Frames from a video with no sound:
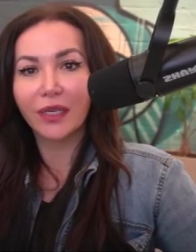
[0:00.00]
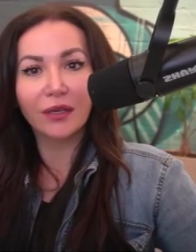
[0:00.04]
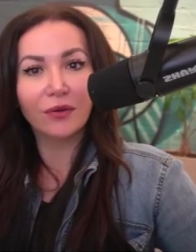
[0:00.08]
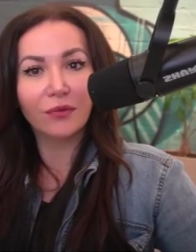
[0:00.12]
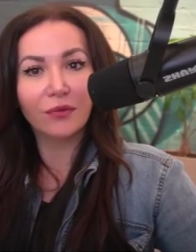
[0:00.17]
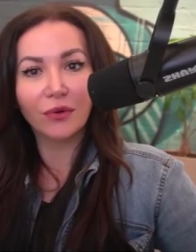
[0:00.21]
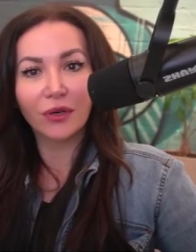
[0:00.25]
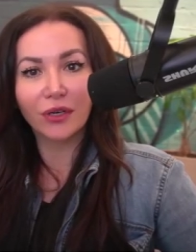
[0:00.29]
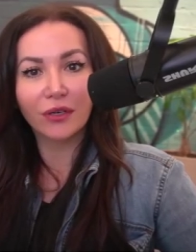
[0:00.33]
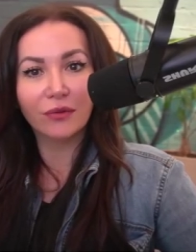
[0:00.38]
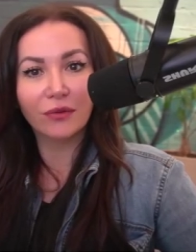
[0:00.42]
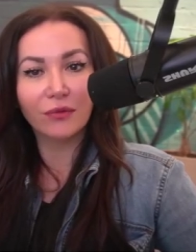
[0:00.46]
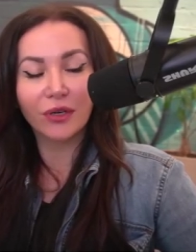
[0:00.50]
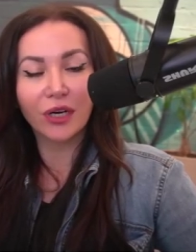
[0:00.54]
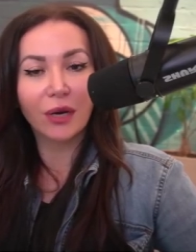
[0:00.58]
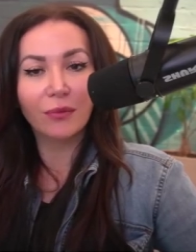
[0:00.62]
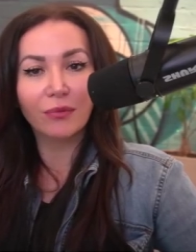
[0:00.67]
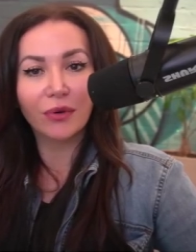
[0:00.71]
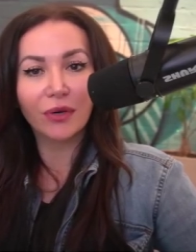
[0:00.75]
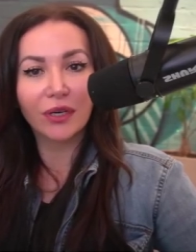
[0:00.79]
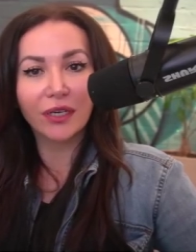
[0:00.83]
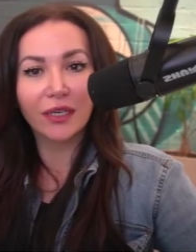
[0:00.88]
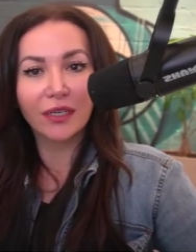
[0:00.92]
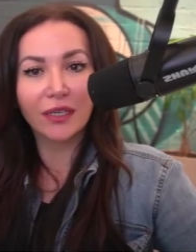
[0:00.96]
we're
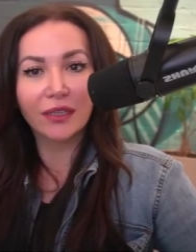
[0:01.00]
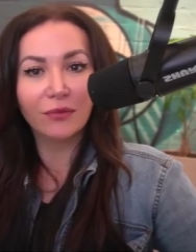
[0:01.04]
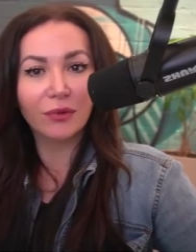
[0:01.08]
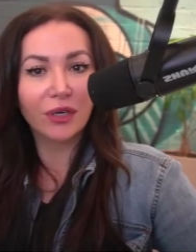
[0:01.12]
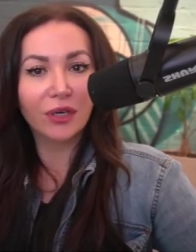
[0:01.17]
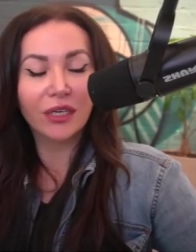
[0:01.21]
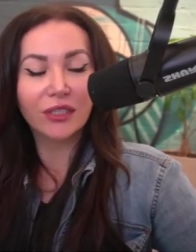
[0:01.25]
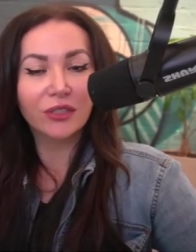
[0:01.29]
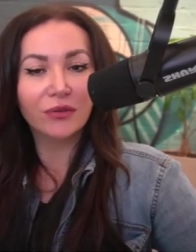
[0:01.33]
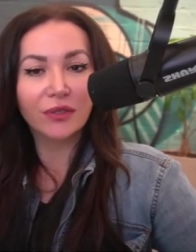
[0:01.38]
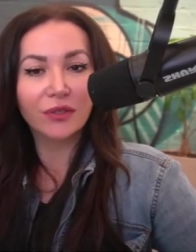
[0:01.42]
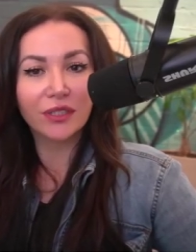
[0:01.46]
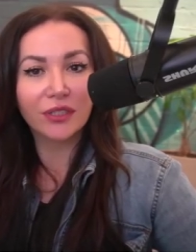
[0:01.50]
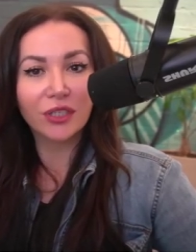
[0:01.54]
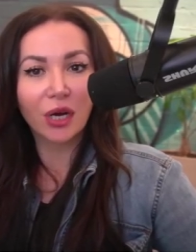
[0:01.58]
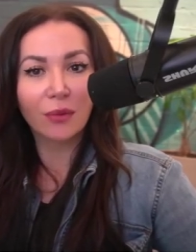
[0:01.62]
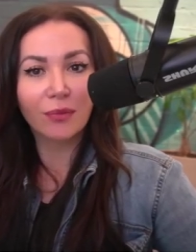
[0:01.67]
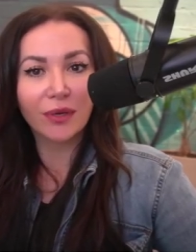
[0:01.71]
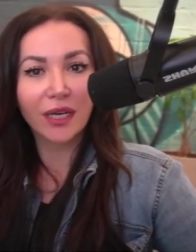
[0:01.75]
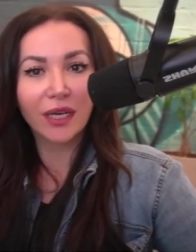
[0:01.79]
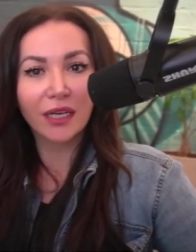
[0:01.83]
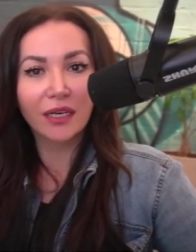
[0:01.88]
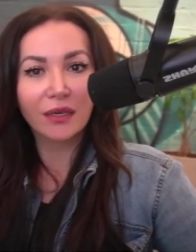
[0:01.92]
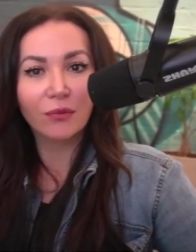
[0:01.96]
not doing this
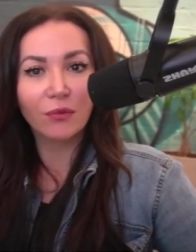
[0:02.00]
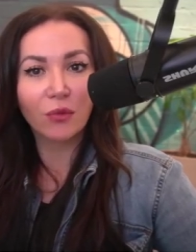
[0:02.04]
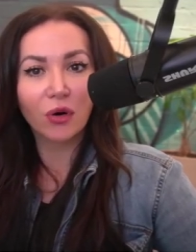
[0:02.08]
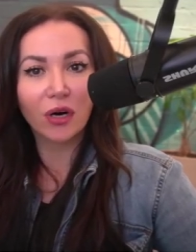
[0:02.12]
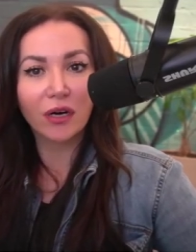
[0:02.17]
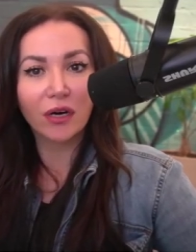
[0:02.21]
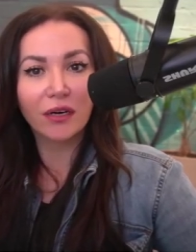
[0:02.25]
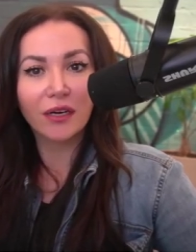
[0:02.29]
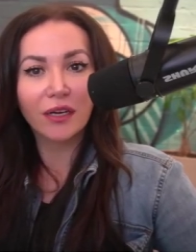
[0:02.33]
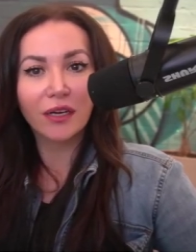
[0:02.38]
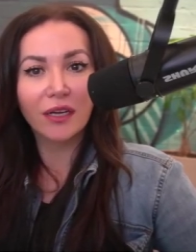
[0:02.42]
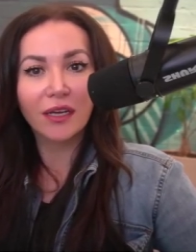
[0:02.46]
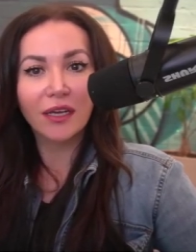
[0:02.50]
topic anymore.